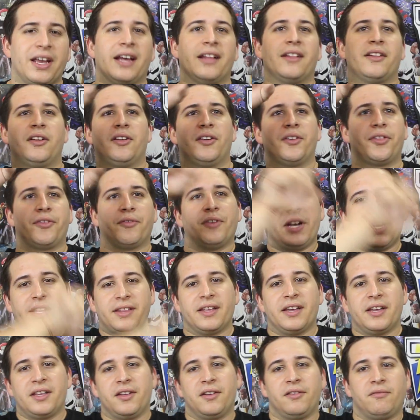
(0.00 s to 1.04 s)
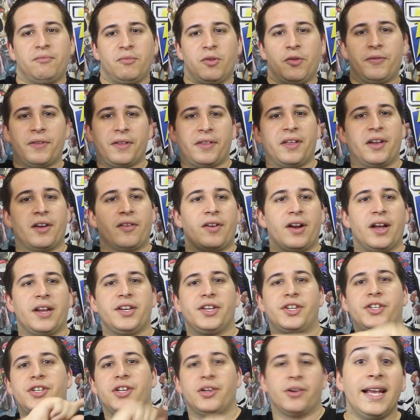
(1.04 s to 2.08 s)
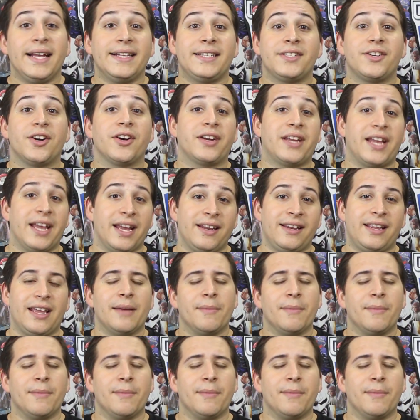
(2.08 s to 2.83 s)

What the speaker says: got the little 3D thing, you move the thing around, you shoot. It's an arcade